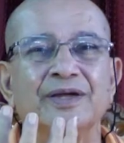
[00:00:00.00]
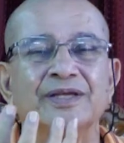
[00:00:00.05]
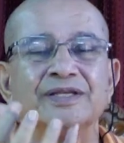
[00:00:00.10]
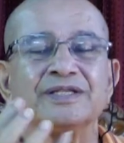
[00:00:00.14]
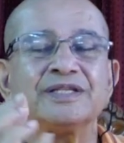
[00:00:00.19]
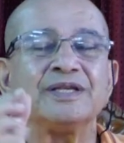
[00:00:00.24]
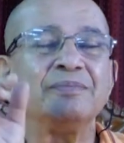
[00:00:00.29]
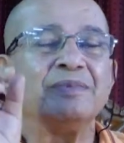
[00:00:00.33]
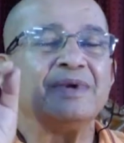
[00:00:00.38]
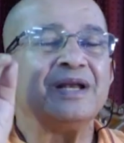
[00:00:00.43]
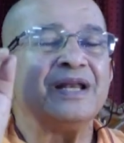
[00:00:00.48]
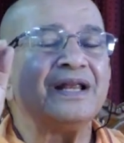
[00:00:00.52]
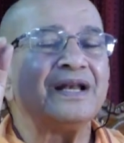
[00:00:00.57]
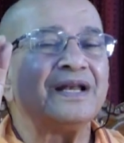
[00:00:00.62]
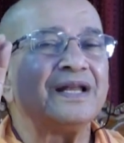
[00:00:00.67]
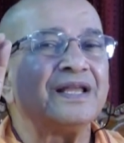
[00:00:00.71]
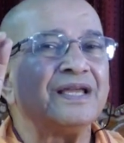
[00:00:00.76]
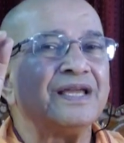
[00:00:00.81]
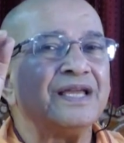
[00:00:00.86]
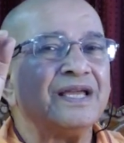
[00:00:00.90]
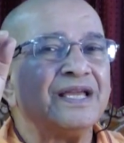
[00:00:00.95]

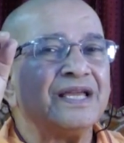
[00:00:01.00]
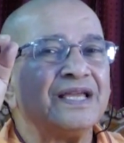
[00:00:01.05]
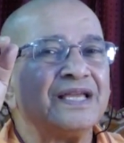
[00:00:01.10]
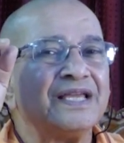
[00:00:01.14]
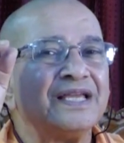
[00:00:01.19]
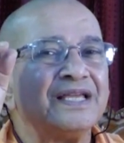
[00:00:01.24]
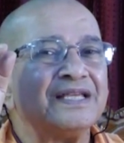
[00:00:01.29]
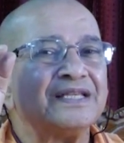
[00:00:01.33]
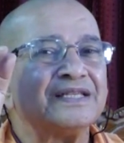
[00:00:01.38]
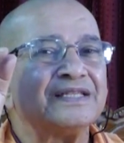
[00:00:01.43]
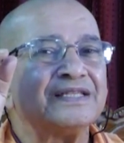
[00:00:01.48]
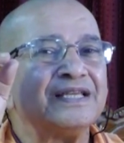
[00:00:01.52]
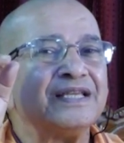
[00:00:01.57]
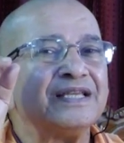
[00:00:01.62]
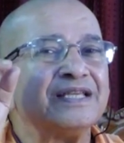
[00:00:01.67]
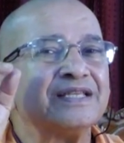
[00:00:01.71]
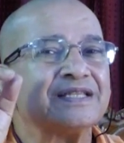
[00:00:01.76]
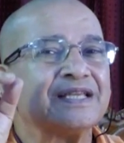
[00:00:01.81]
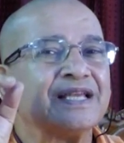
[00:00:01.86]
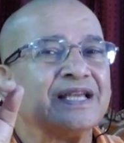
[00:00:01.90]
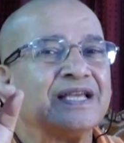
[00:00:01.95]
Similarly, is
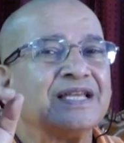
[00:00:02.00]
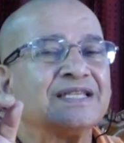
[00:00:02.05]
these